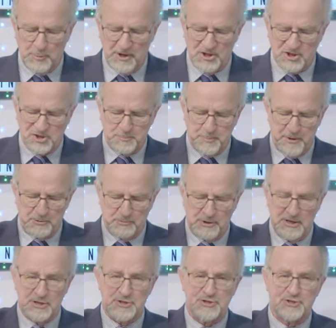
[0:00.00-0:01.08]
to
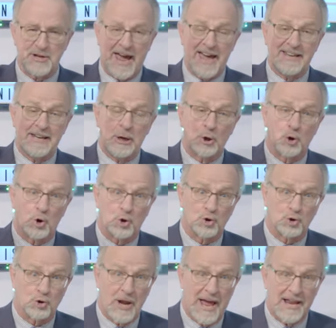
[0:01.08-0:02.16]
experience an
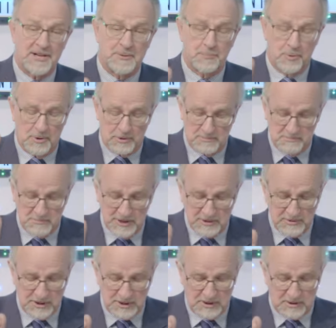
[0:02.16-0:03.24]
incredible
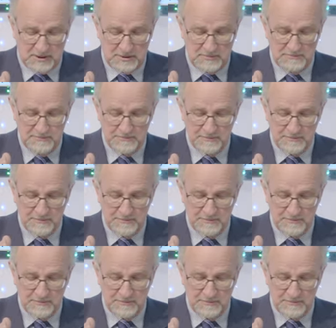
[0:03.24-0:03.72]
miracle.